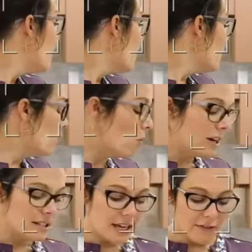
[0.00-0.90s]

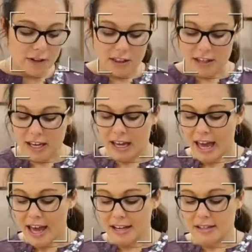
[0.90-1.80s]
Once everything
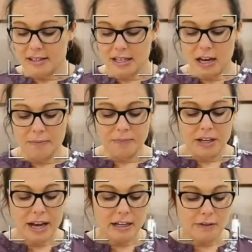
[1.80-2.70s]
has
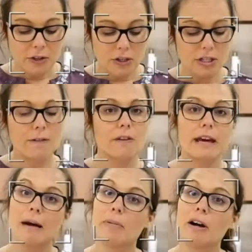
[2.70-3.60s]
kind of cooked for
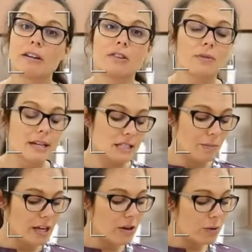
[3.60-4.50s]
that part of the
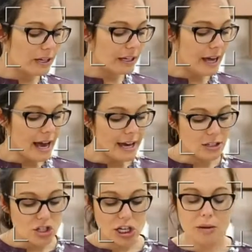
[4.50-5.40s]
recipe, we're going to add
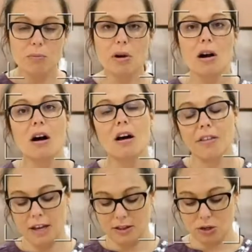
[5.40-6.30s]
chicken broth
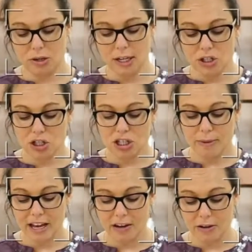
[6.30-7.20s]
and the crushed
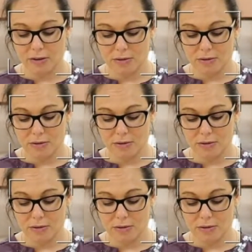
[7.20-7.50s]
tomatoes.